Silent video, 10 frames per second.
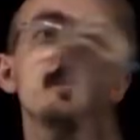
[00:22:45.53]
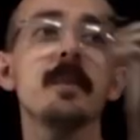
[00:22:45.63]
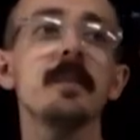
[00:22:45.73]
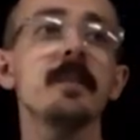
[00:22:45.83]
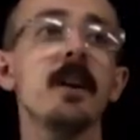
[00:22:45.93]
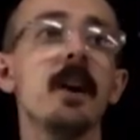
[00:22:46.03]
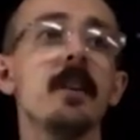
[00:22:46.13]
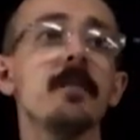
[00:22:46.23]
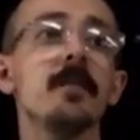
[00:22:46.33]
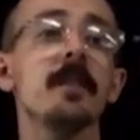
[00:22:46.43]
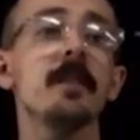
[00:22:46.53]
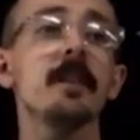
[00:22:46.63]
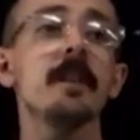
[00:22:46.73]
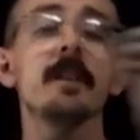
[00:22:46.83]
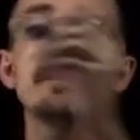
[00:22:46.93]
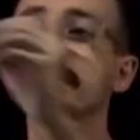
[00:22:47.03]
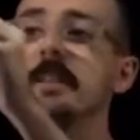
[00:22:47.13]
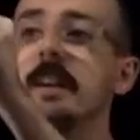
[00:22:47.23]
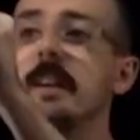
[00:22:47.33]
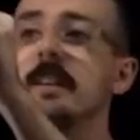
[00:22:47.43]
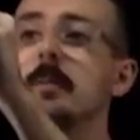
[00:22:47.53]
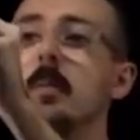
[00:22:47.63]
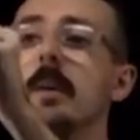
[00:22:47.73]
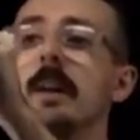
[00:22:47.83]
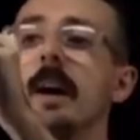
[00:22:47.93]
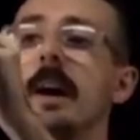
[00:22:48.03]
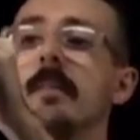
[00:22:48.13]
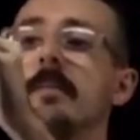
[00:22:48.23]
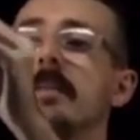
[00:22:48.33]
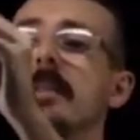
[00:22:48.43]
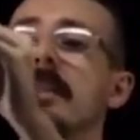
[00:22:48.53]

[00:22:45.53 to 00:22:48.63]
the derivative of the second is 1 half